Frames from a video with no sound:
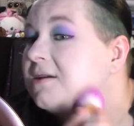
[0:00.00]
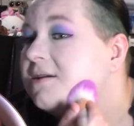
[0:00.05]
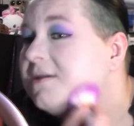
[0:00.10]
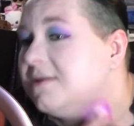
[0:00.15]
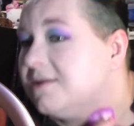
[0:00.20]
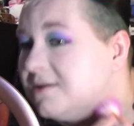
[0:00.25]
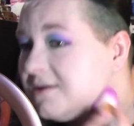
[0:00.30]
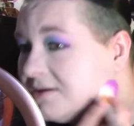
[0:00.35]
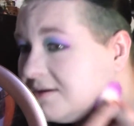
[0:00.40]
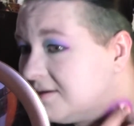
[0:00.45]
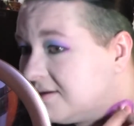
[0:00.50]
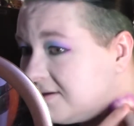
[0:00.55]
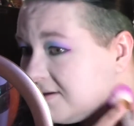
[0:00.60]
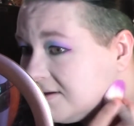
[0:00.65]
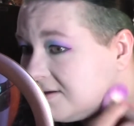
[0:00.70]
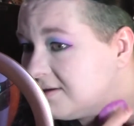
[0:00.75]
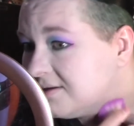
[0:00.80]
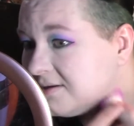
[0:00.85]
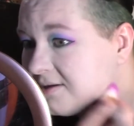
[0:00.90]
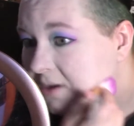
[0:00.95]

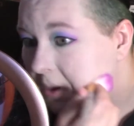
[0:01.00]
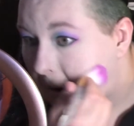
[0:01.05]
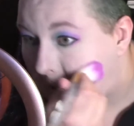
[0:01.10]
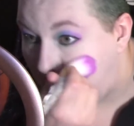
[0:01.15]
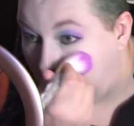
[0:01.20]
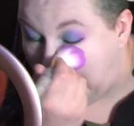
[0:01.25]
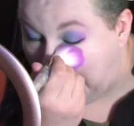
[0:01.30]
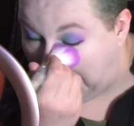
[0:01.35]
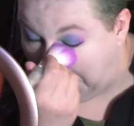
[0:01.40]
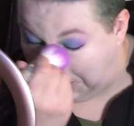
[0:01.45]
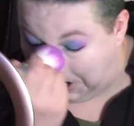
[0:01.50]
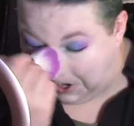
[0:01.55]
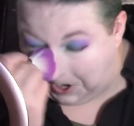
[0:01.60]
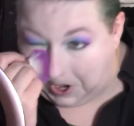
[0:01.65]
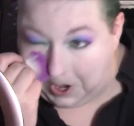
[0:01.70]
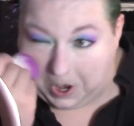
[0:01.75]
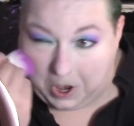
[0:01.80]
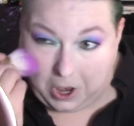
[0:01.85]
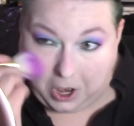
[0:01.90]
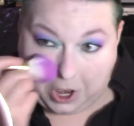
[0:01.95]
and
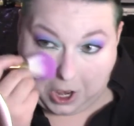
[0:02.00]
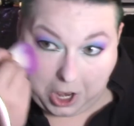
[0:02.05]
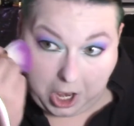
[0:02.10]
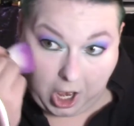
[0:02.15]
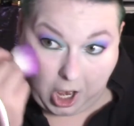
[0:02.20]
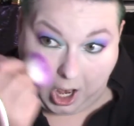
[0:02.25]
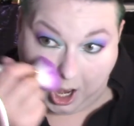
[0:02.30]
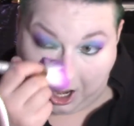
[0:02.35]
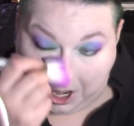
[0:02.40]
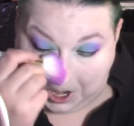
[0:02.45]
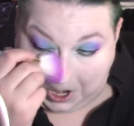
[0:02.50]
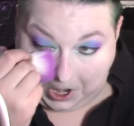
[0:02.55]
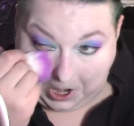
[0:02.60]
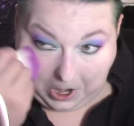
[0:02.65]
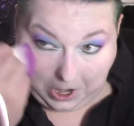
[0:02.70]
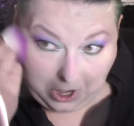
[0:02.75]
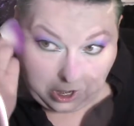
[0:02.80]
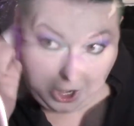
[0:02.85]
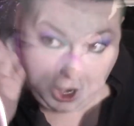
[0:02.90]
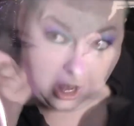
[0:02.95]
yeah.
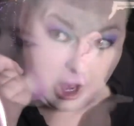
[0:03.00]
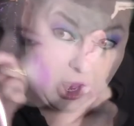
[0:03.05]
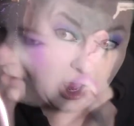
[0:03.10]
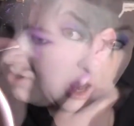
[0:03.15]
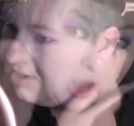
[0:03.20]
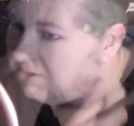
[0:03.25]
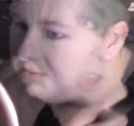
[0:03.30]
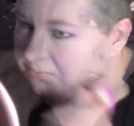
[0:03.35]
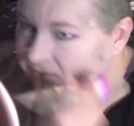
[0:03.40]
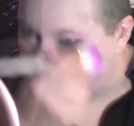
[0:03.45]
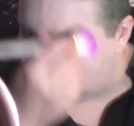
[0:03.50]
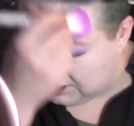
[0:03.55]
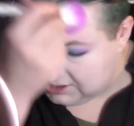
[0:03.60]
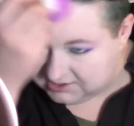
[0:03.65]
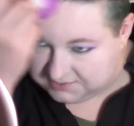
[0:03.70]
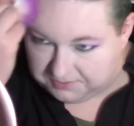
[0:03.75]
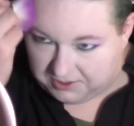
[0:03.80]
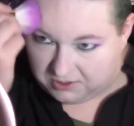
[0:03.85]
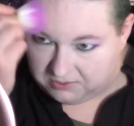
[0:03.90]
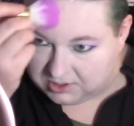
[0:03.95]
That
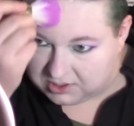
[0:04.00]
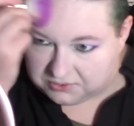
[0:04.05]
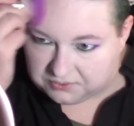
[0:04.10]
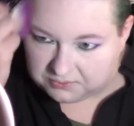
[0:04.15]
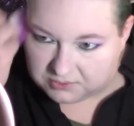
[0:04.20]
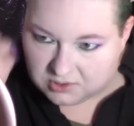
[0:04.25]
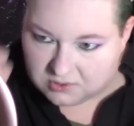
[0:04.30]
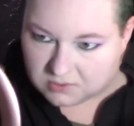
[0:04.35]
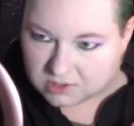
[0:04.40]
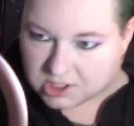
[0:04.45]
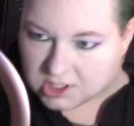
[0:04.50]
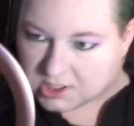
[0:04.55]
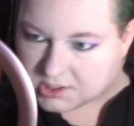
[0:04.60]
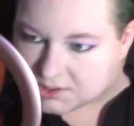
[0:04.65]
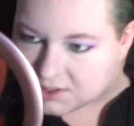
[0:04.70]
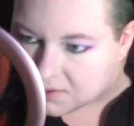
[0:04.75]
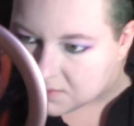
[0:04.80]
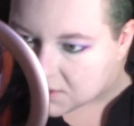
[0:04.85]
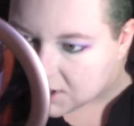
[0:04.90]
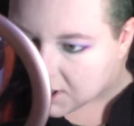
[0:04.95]
red's poking through and I
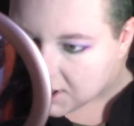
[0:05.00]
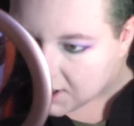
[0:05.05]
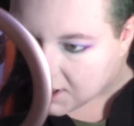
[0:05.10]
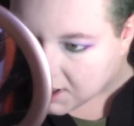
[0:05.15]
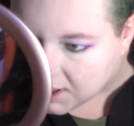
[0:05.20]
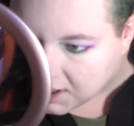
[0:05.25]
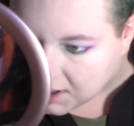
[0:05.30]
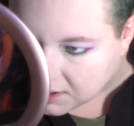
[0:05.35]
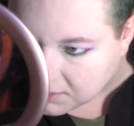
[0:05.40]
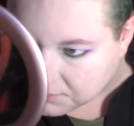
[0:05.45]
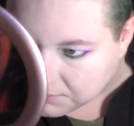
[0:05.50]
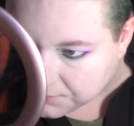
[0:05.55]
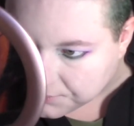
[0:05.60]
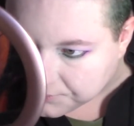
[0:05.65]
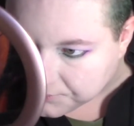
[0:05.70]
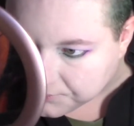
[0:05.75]
don't like it.